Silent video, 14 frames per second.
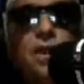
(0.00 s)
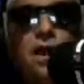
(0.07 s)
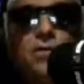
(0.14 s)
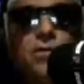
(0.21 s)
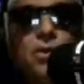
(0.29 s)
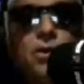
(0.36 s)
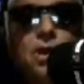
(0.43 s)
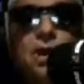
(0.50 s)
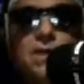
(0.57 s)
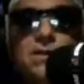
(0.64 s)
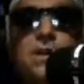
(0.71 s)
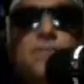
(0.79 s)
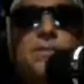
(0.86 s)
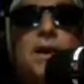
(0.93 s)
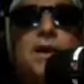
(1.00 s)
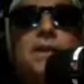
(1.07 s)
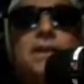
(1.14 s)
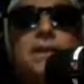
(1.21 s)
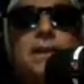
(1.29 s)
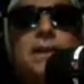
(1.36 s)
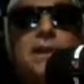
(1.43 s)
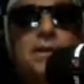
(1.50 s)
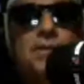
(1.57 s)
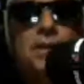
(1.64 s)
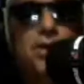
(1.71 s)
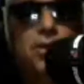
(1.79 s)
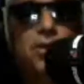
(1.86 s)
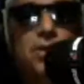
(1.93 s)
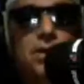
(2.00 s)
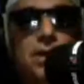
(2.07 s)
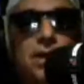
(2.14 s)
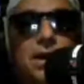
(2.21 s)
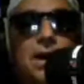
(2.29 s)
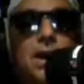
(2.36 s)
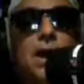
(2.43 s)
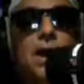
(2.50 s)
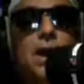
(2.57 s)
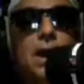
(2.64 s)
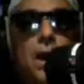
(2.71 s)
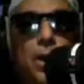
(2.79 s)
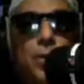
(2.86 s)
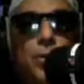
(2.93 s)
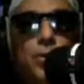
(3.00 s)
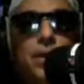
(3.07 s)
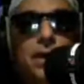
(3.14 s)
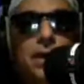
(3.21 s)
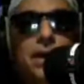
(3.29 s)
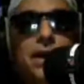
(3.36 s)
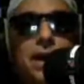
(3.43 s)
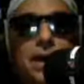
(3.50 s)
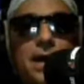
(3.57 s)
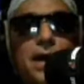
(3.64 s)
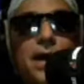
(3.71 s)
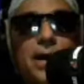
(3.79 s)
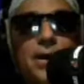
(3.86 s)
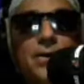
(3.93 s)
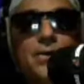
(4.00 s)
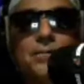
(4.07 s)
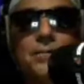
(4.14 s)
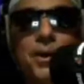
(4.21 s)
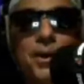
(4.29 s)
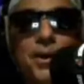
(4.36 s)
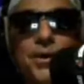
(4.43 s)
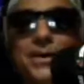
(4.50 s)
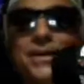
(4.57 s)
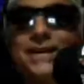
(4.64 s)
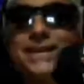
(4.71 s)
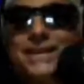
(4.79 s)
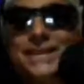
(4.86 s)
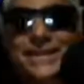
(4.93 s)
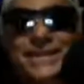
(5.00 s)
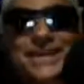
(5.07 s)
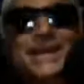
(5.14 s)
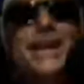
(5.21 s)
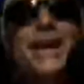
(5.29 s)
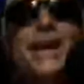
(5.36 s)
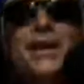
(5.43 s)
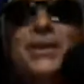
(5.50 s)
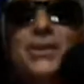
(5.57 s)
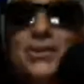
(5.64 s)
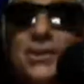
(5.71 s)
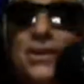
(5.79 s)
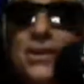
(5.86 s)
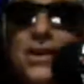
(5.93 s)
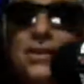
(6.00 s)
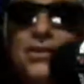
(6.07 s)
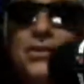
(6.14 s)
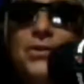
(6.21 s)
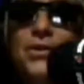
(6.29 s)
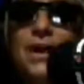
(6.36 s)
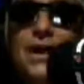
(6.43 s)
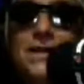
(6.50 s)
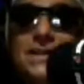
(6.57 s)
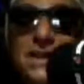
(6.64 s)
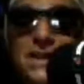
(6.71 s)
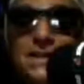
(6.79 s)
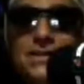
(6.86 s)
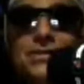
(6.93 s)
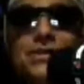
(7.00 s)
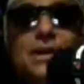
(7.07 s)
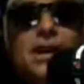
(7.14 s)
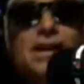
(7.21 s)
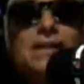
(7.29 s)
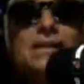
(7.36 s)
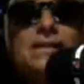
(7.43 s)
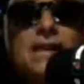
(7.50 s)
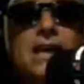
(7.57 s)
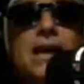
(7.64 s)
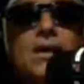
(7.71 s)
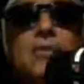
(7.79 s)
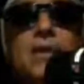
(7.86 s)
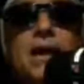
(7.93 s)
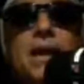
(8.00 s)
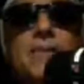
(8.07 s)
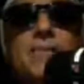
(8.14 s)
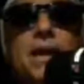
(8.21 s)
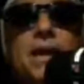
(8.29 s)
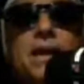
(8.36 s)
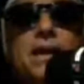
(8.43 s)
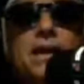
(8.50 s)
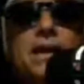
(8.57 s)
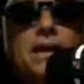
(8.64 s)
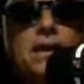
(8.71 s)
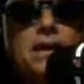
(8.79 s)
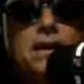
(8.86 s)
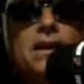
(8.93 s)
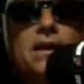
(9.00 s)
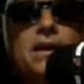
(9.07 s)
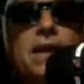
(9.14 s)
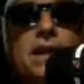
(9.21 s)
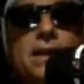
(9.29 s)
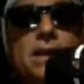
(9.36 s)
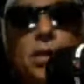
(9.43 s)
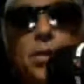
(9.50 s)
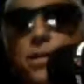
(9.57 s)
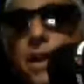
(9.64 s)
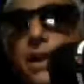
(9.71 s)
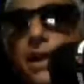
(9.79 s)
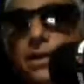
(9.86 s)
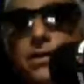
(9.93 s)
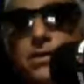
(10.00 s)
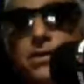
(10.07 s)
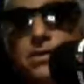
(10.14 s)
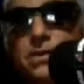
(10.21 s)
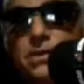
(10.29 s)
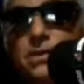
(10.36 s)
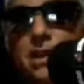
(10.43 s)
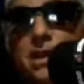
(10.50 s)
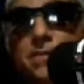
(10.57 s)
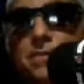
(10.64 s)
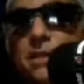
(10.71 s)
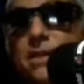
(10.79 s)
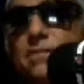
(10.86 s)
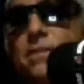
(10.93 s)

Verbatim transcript: I've realized I'm not the daggum only lonely night owl bird. There's a lot of you guys out there that like to stay up late, man, and getting that dope attitude just like me,